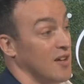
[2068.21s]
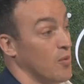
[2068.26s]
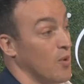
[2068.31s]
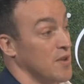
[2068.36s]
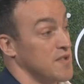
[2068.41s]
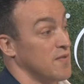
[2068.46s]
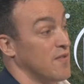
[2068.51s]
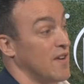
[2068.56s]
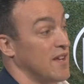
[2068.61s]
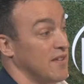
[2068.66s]

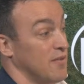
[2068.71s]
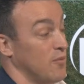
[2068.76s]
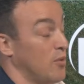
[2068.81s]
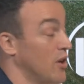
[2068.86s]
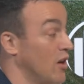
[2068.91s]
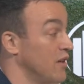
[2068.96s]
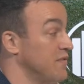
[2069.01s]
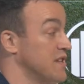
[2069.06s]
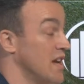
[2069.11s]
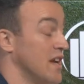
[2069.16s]
Like what's fant-
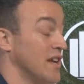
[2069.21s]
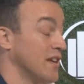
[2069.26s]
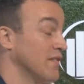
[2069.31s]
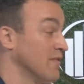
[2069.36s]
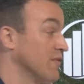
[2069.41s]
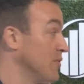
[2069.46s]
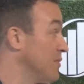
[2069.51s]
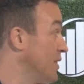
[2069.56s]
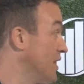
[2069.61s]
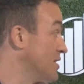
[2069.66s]
what I've
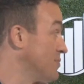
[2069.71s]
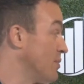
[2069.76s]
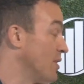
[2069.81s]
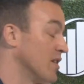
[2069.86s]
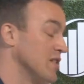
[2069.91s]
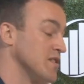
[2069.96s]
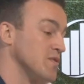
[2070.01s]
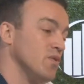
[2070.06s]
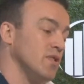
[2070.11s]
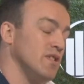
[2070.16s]
taken from the
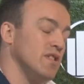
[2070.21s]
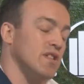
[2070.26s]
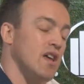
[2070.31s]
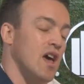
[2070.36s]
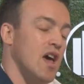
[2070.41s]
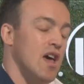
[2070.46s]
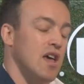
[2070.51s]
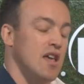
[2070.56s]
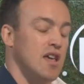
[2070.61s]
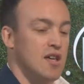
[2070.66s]
experience with
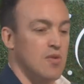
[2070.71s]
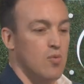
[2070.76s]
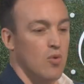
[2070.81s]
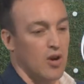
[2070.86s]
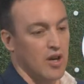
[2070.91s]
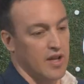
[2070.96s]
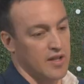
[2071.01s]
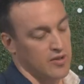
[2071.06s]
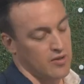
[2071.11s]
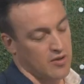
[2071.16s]
uh,
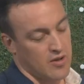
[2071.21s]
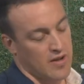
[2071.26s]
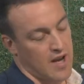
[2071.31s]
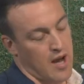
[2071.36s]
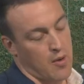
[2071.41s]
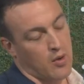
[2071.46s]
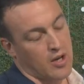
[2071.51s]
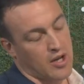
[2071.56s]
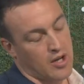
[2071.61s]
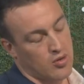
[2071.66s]
EY, the other
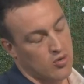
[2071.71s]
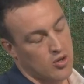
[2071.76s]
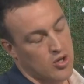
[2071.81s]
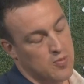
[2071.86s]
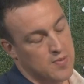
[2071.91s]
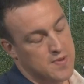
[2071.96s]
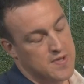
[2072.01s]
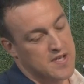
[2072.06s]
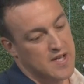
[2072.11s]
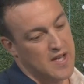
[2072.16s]
networking
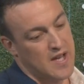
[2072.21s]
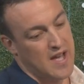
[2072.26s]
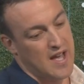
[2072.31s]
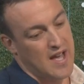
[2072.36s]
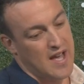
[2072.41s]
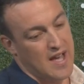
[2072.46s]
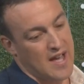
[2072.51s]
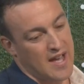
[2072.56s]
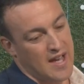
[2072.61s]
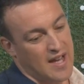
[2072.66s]
groups,
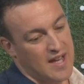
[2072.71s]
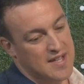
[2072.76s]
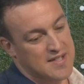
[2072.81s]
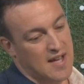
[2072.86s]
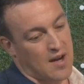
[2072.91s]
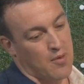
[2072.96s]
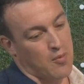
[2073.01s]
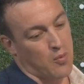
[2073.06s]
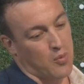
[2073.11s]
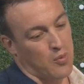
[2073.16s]

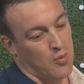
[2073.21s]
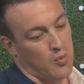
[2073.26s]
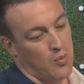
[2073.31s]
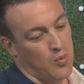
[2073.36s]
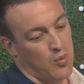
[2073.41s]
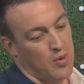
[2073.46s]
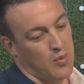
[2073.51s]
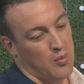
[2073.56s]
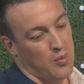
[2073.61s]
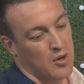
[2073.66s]
is that
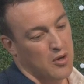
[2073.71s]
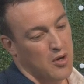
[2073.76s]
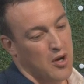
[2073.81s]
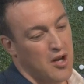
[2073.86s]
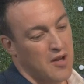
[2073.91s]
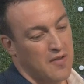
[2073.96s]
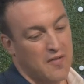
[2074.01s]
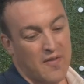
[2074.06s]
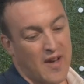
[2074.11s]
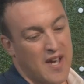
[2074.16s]
we're
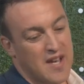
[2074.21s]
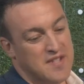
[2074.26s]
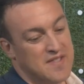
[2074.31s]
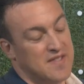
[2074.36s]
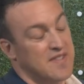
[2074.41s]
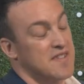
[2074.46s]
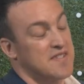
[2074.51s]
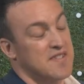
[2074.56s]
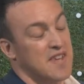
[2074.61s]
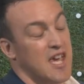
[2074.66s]
all
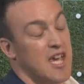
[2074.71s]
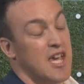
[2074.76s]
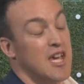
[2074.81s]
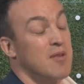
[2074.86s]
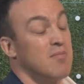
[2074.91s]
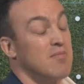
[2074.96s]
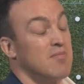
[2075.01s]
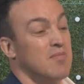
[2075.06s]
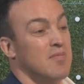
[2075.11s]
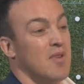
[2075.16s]
facing the
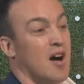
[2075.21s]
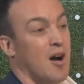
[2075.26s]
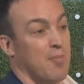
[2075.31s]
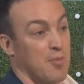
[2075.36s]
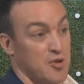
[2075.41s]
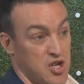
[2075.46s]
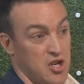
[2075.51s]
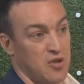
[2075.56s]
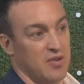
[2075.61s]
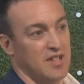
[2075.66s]
same
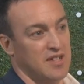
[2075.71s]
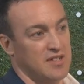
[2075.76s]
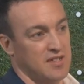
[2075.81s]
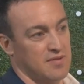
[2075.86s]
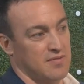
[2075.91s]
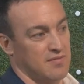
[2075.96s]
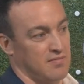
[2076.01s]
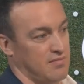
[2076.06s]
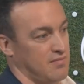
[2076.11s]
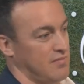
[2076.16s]
opportunities.